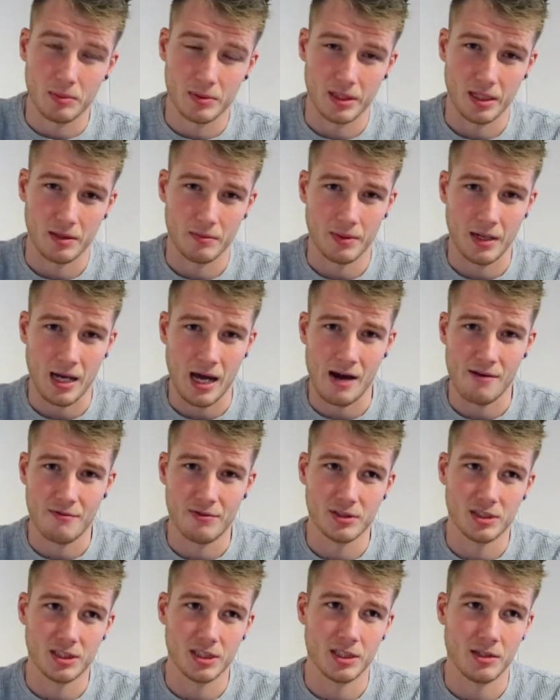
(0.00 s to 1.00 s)
but they've been
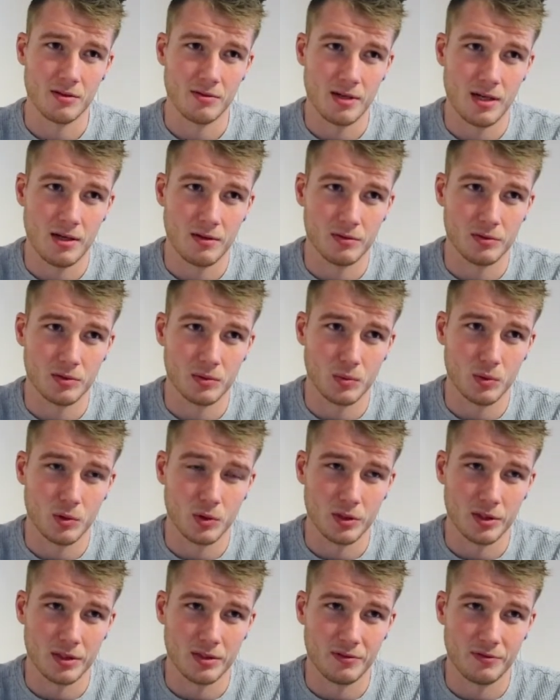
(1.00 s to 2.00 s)
averaging around
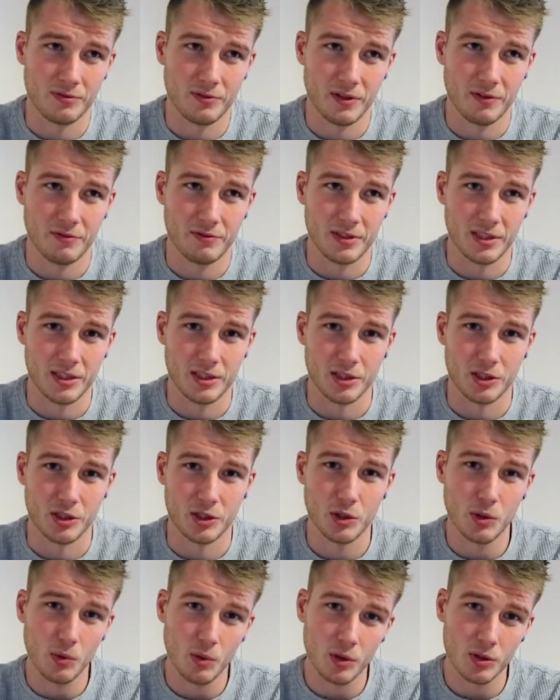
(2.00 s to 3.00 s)
150 to
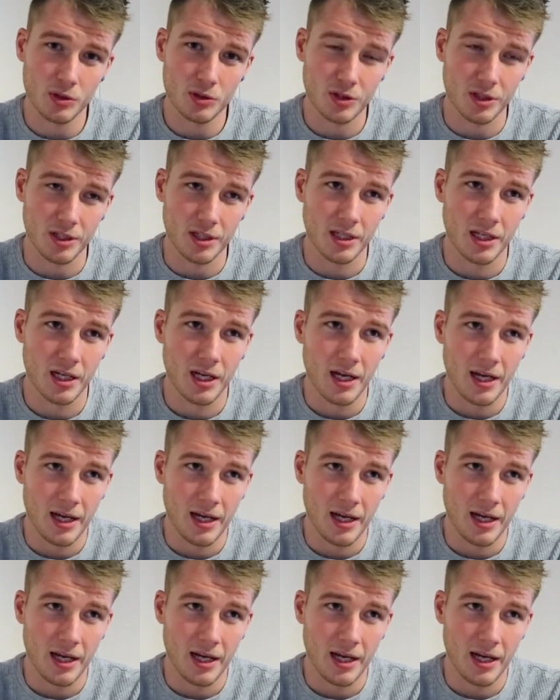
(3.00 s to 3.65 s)
200,